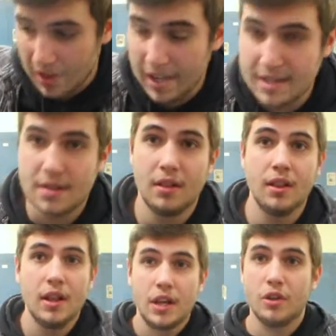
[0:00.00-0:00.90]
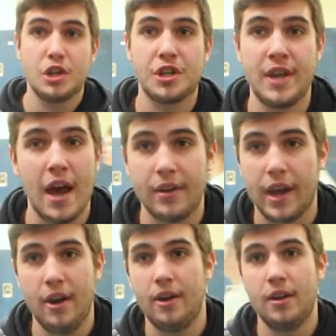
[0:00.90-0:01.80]
it's literally just an
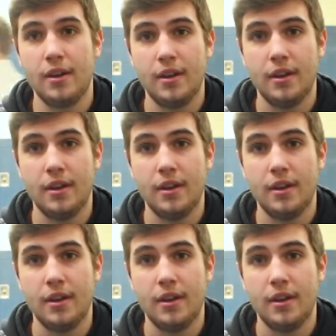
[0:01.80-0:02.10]
alligator.